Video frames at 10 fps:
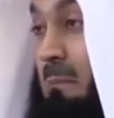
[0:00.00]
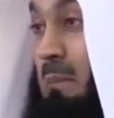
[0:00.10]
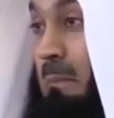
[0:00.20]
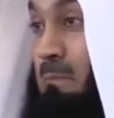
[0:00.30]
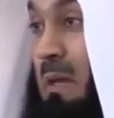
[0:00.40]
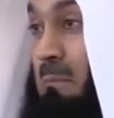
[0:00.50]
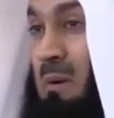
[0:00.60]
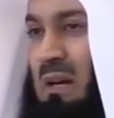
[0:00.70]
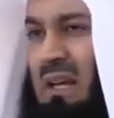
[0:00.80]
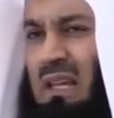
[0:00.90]
by
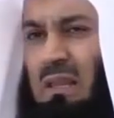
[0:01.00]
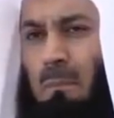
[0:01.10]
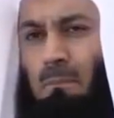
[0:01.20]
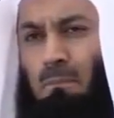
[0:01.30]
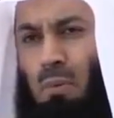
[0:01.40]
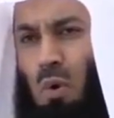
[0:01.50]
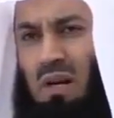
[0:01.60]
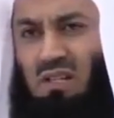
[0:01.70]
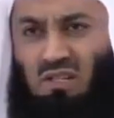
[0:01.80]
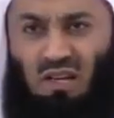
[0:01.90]
people in the
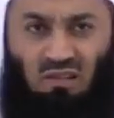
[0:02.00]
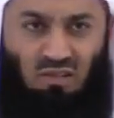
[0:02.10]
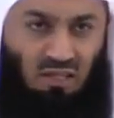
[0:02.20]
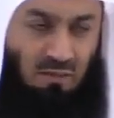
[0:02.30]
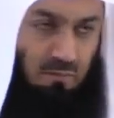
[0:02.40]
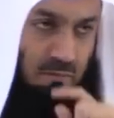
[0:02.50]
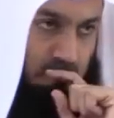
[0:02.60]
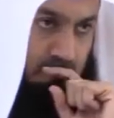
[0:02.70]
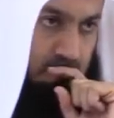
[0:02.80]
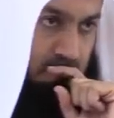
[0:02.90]
poorest countries.
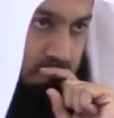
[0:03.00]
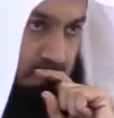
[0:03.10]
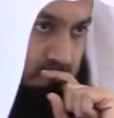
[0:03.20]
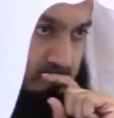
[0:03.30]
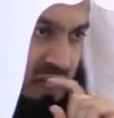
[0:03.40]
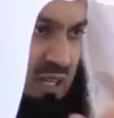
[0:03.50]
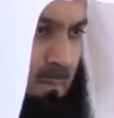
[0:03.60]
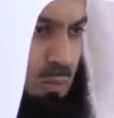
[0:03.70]
In the